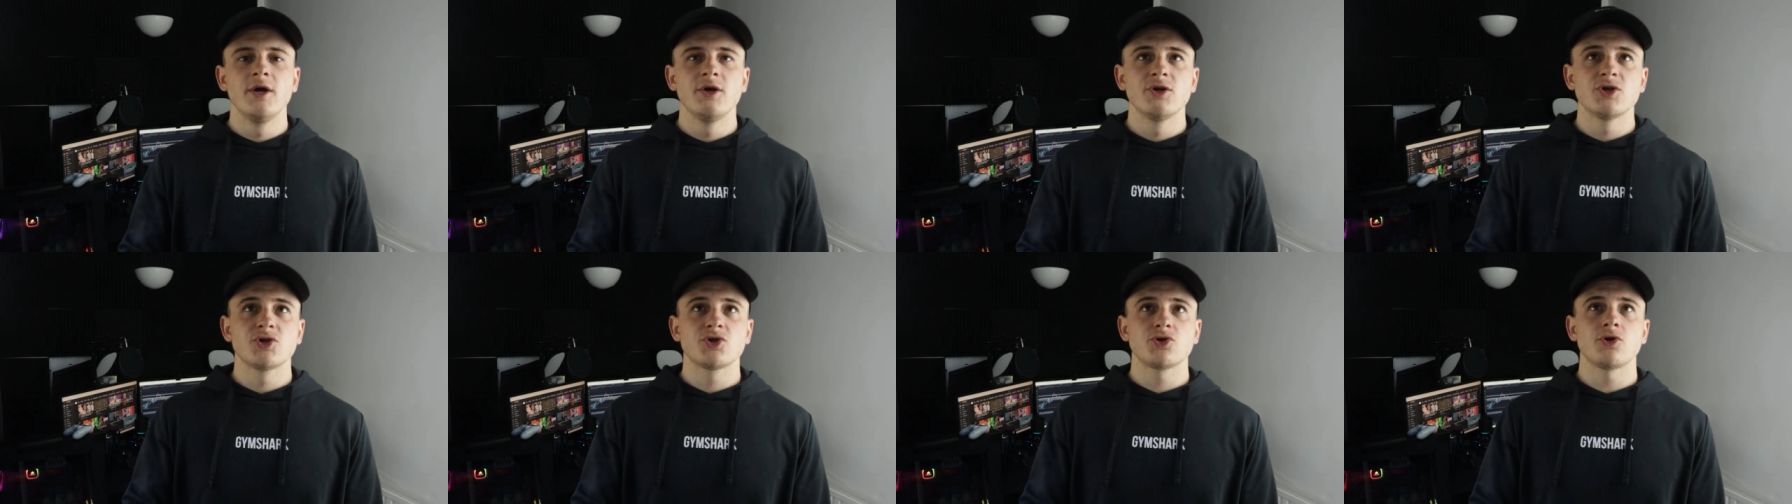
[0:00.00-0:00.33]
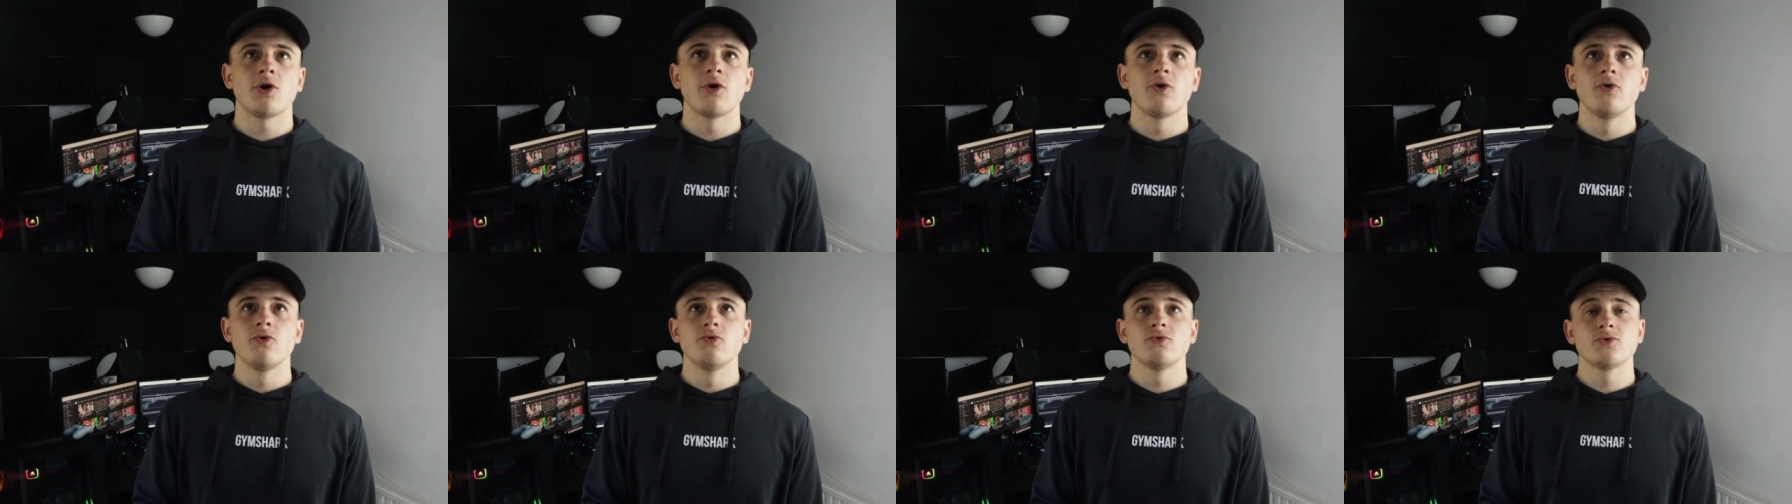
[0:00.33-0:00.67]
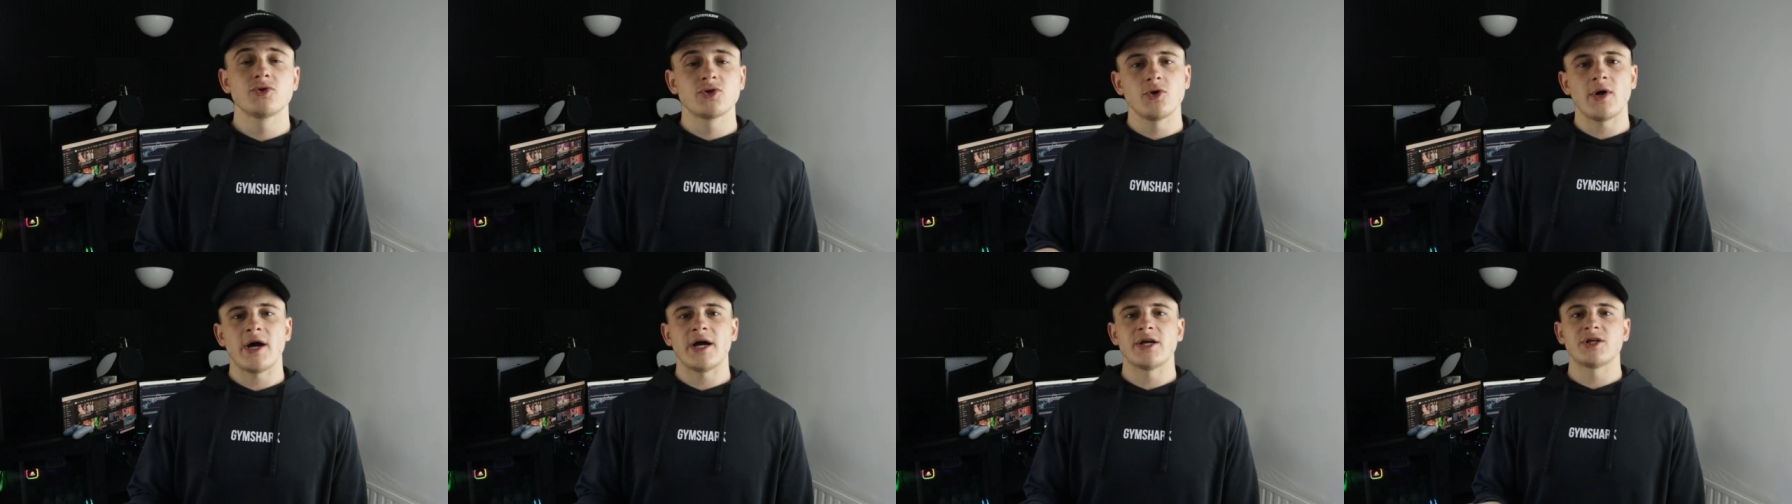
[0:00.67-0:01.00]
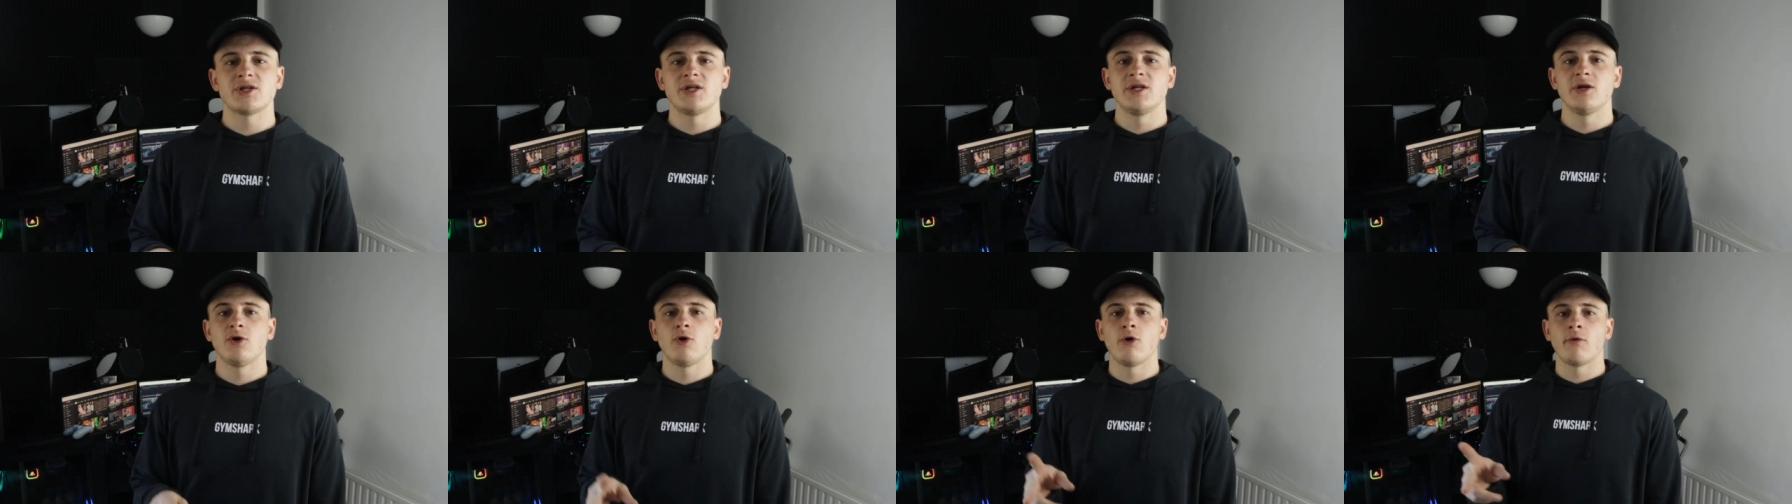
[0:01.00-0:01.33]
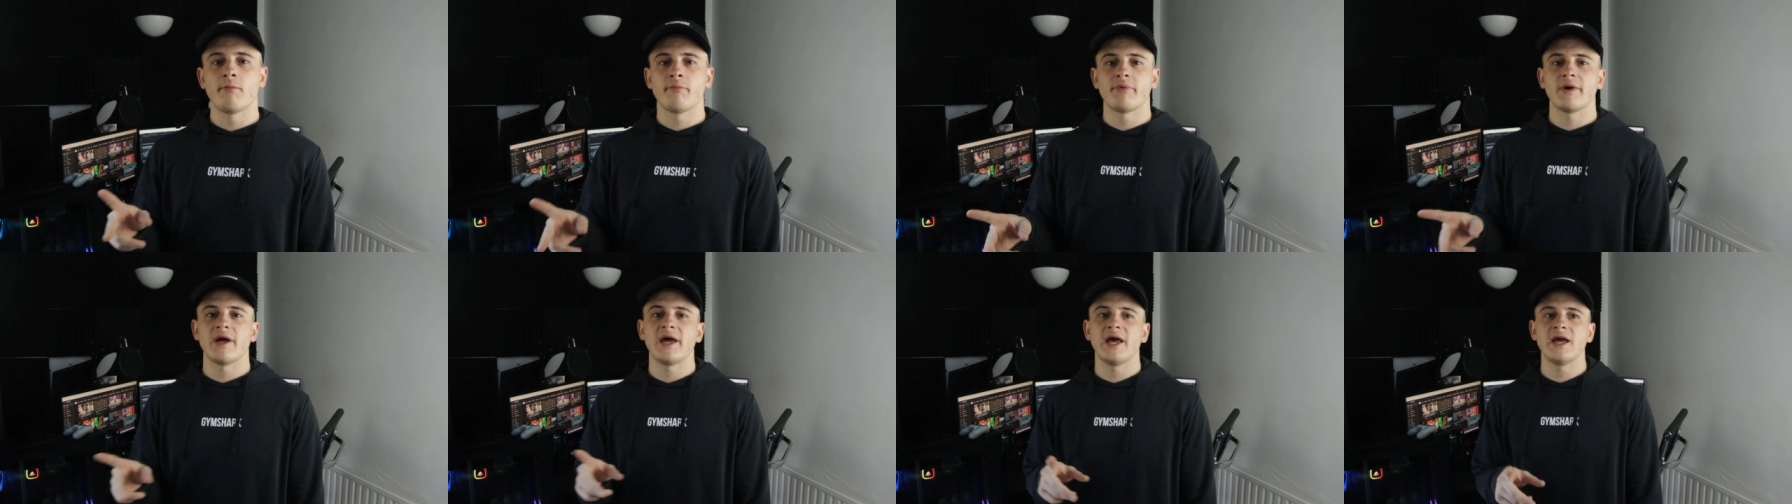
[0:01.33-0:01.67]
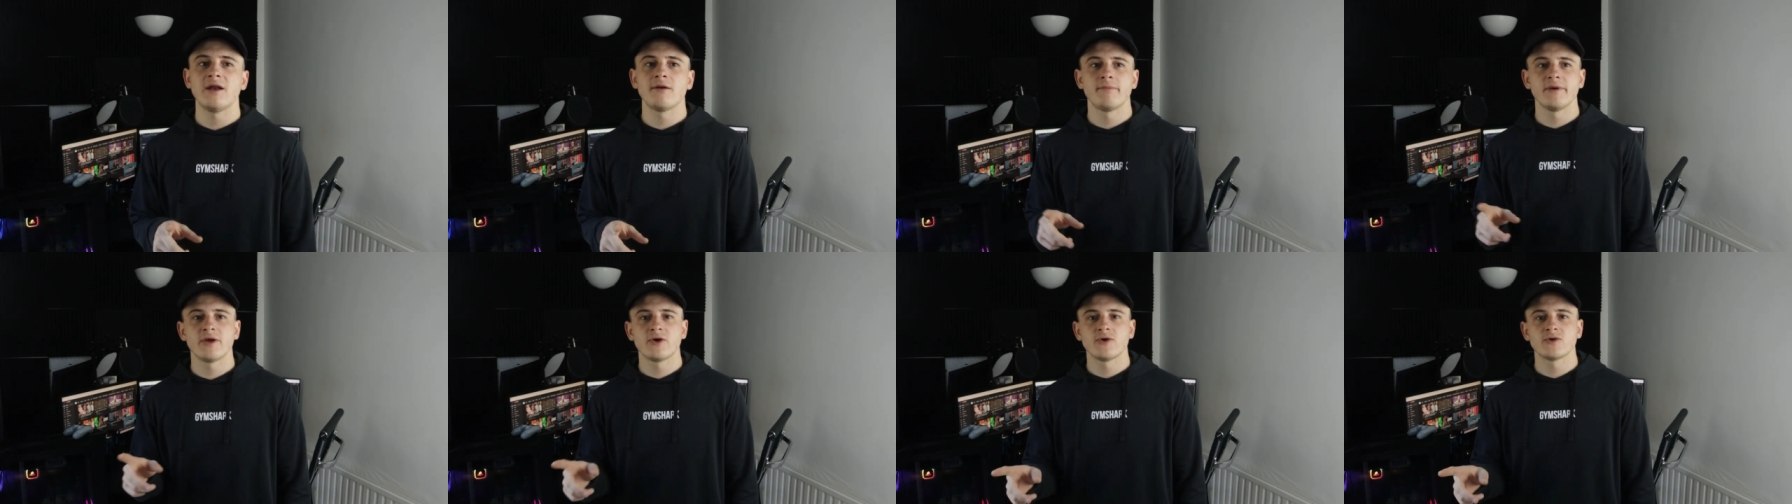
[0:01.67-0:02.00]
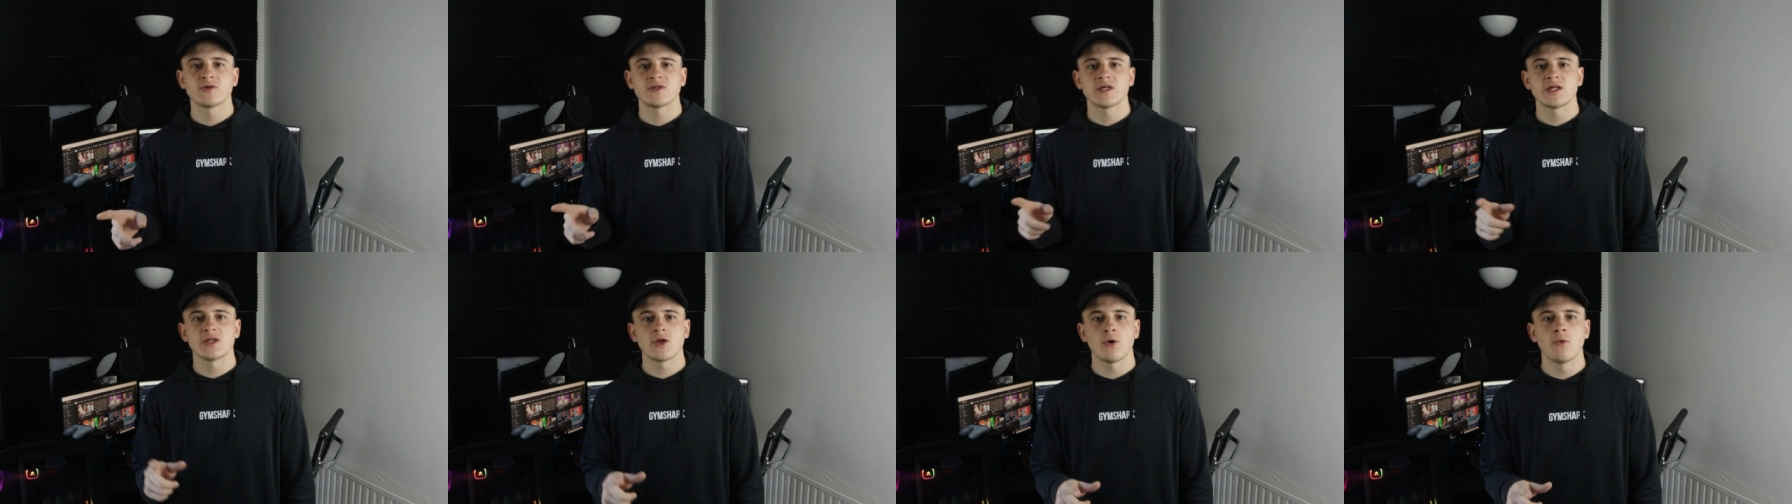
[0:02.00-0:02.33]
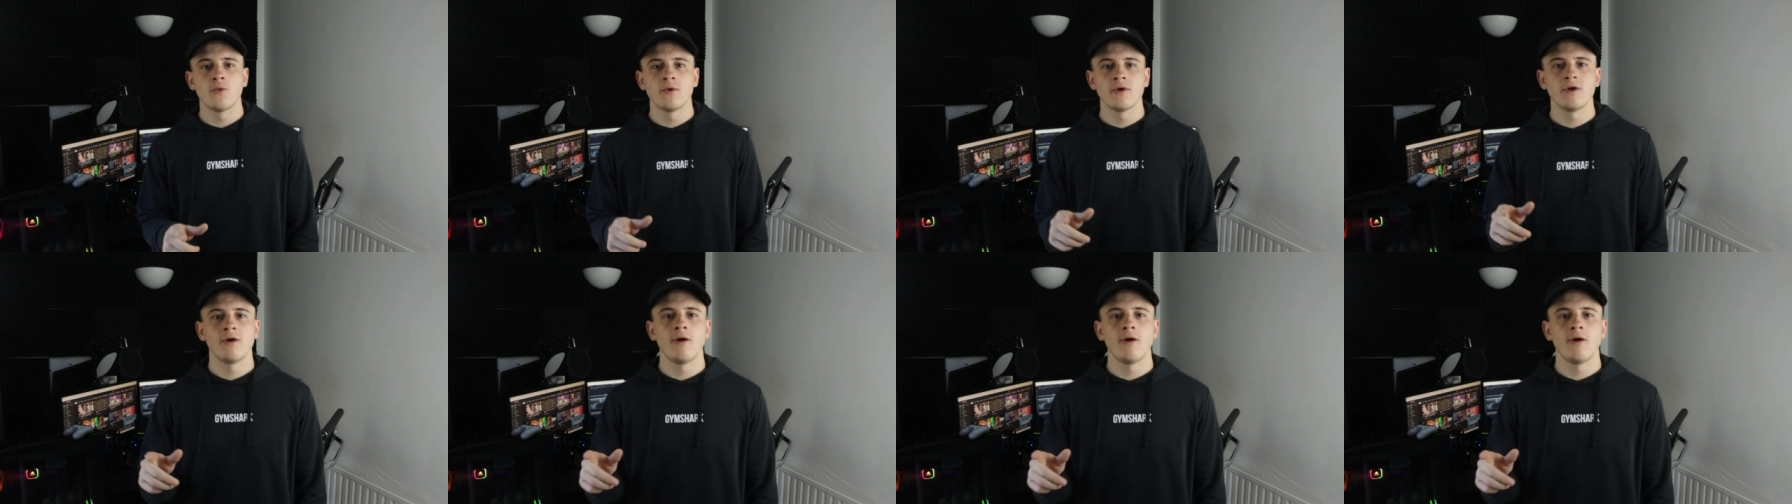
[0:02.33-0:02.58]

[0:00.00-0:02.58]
struggle to actually comprehend because they don't want